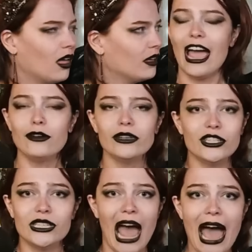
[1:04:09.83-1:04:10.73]
Henry
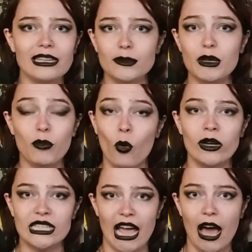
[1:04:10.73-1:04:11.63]
just had to be
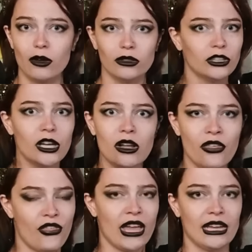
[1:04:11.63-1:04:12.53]
pointing out little
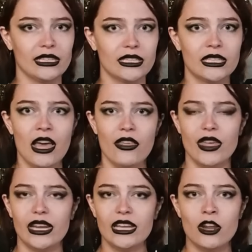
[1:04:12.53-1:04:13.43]
things
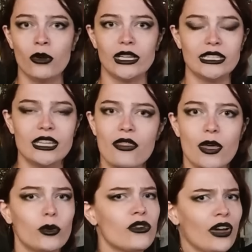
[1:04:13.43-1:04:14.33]
that he noticed
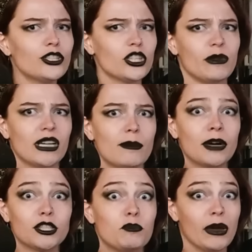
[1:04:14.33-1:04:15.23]
that would eventually become
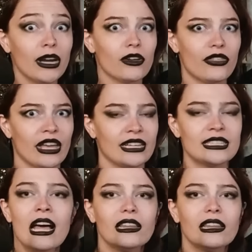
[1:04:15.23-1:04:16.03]
much bigger things.